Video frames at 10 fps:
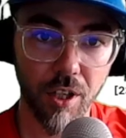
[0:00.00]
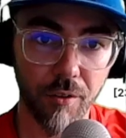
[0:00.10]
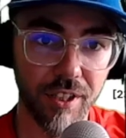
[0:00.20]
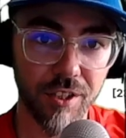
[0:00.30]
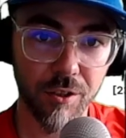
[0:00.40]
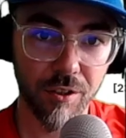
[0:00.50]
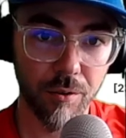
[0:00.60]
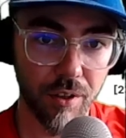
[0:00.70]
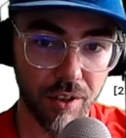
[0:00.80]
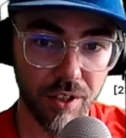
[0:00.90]
going
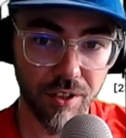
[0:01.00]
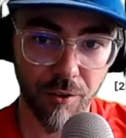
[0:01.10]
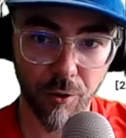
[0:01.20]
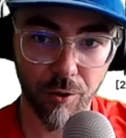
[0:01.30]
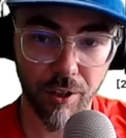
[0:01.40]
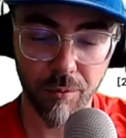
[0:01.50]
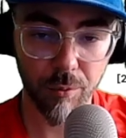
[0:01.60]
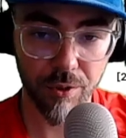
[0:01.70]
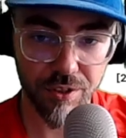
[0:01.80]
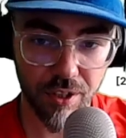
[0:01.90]
into this, I thought it
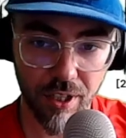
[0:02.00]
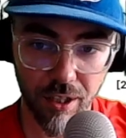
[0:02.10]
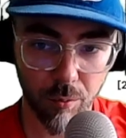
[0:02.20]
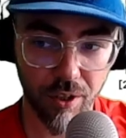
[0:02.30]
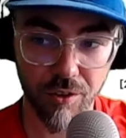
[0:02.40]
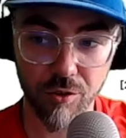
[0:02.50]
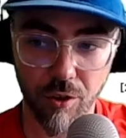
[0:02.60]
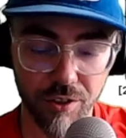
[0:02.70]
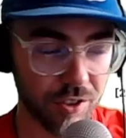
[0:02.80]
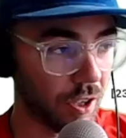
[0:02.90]
was one of the
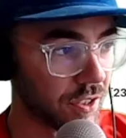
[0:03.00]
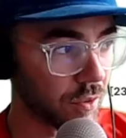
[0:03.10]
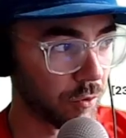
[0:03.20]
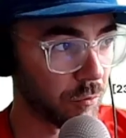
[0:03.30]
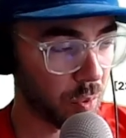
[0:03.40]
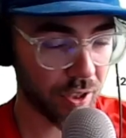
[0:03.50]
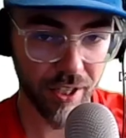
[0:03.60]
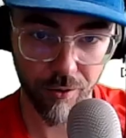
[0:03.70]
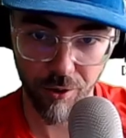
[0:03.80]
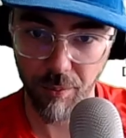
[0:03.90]
stronger sides that we've put
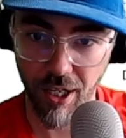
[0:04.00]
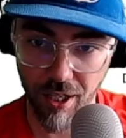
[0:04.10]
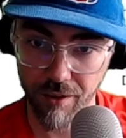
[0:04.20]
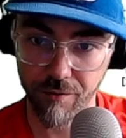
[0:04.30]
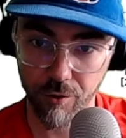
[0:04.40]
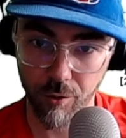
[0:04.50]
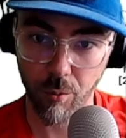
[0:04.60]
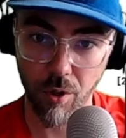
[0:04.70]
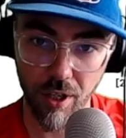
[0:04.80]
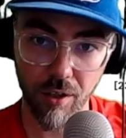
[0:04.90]
out on the park for a
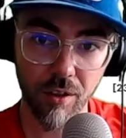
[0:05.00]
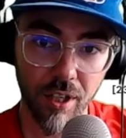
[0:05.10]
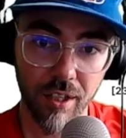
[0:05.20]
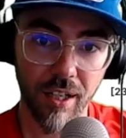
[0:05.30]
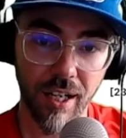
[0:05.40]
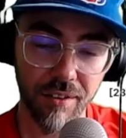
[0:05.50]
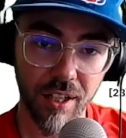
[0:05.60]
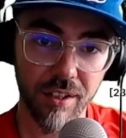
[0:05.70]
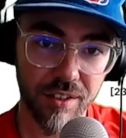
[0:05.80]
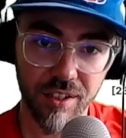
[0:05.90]
while, and
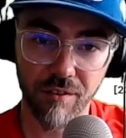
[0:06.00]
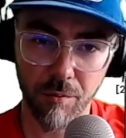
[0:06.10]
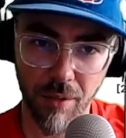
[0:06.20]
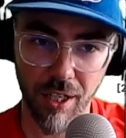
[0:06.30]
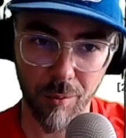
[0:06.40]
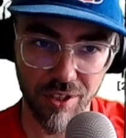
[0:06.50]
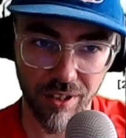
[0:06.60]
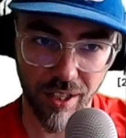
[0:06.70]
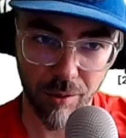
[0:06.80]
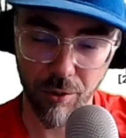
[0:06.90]
then Stephen May was a
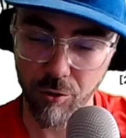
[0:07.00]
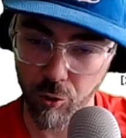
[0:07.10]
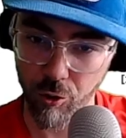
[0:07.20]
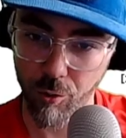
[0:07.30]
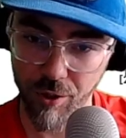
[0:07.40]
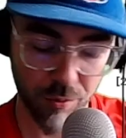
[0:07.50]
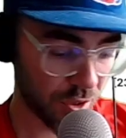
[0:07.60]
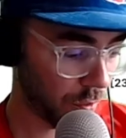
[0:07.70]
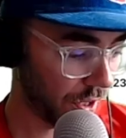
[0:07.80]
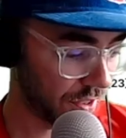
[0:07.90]
late withdrawal, which was
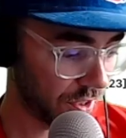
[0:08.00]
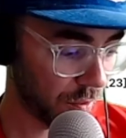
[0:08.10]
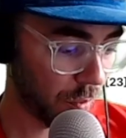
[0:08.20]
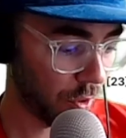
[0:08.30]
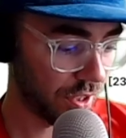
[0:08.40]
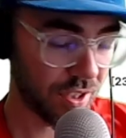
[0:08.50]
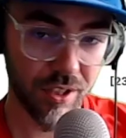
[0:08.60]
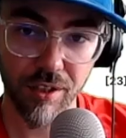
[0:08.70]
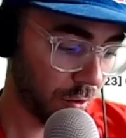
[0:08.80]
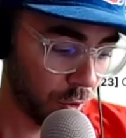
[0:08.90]
quite
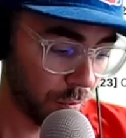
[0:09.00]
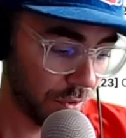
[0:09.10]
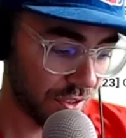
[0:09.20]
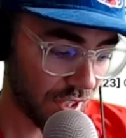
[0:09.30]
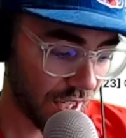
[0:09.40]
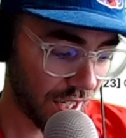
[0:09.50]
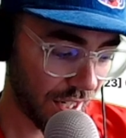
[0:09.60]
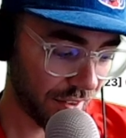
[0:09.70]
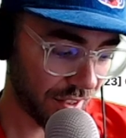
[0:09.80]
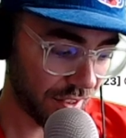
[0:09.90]
disappointing. The rumours
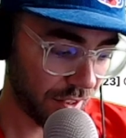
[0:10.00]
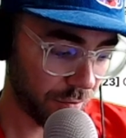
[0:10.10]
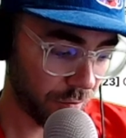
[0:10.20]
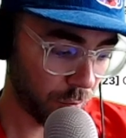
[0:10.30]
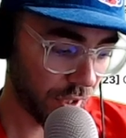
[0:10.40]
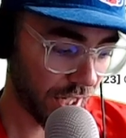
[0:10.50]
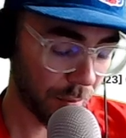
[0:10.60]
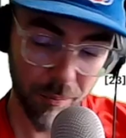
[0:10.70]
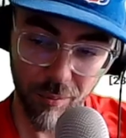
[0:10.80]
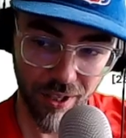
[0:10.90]
are that if we had
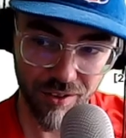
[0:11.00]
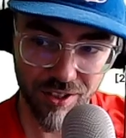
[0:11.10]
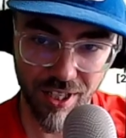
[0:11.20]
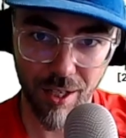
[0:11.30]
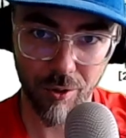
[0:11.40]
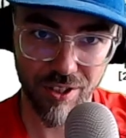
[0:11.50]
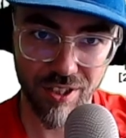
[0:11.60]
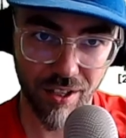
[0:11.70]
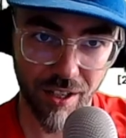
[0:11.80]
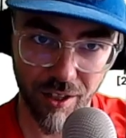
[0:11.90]
been playing this game on a
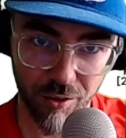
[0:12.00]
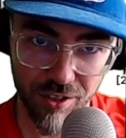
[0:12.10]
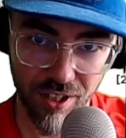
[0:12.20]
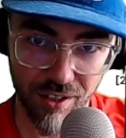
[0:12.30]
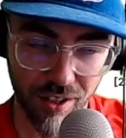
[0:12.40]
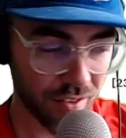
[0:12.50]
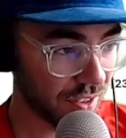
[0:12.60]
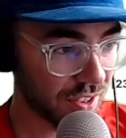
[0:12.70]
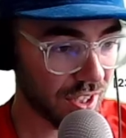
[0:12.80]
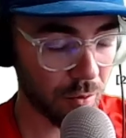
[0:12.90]
Saturday or a Sunday, then
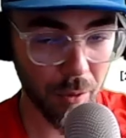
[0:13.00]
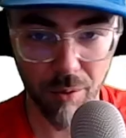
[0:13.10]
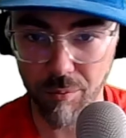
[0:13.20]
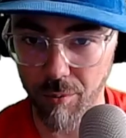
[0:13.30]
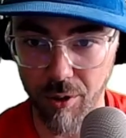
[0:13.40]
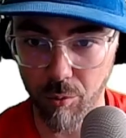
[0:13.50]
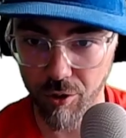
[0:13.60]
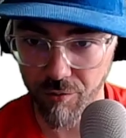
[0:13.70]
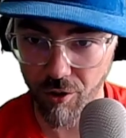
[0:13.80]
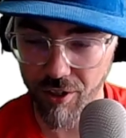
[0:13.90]
Stephen May probably would
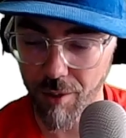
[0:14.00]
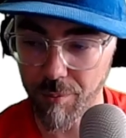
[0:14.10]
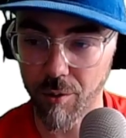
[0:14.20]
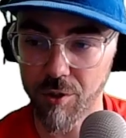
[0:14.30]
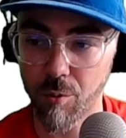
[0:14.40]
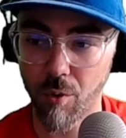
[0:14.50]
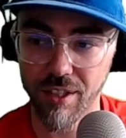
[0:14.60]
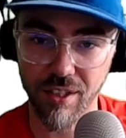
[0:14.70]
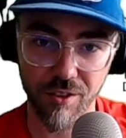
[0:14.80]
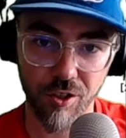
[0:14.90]
have gotten up, and it was
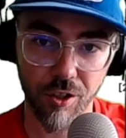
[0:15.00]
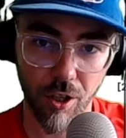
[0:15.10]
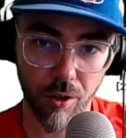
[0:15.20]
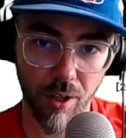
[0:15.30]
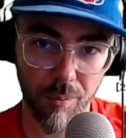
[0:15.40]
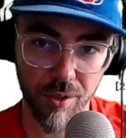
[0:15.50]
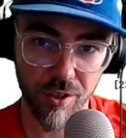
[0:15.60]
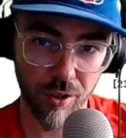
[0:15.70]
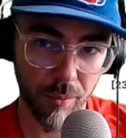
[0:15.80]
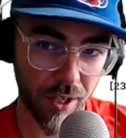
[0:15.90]
quite touch and go up
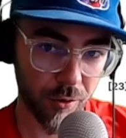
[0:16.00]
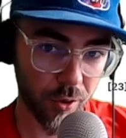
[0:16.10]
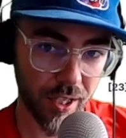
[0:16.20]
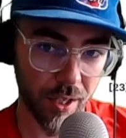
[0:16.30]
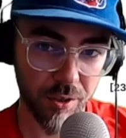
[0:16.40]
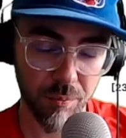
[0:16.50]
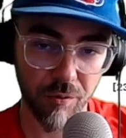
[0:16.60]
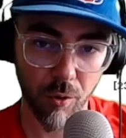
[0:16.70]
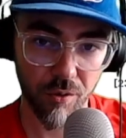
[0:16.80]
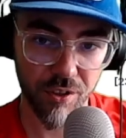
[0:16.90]
until about 3 hours
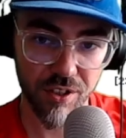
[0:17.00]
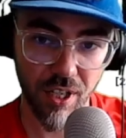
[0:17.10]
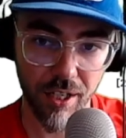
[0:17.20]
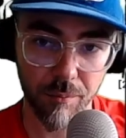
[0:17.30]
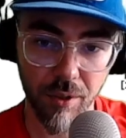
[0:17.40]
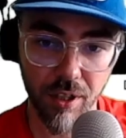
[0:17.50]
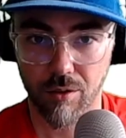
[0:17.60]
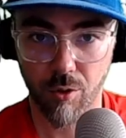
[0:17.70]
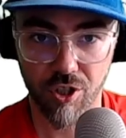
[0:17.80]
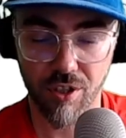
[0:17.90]
before this game.
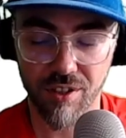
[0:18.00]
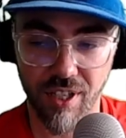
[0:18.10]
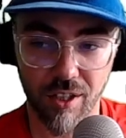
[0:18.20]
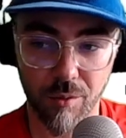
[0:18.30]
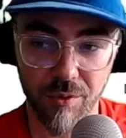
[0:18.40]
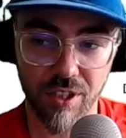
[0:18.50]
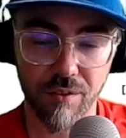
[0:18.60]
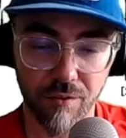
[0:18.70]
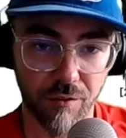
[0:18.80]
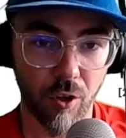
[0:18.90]
Christian Salem
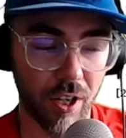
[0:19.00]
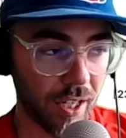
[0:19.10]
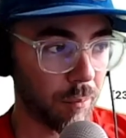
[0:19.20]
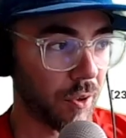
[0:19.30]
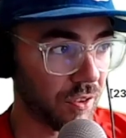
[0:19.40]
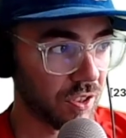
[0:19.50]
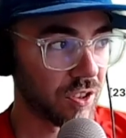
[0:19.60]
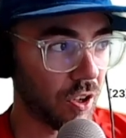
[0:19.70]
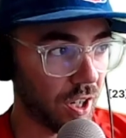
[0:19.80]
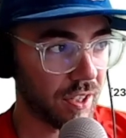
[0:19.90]
didn't fly up with the
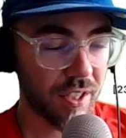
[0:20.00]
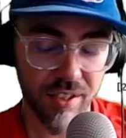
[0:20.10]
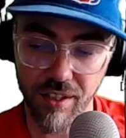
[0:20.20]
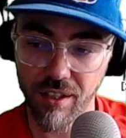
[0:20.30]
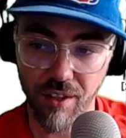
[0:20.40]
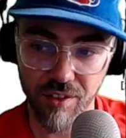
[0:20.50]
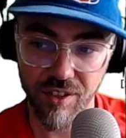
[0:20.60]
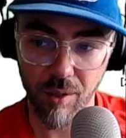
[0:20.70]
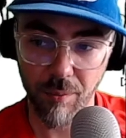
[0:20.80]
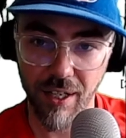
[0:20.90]
side. He's had another
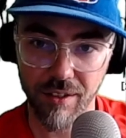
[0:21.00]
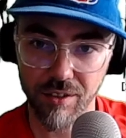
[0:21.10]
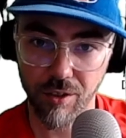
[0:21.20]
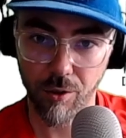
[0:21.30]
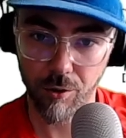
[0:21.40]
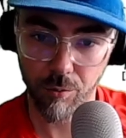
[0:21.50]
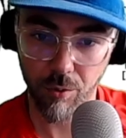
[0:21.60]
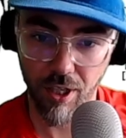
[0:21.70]
setback, so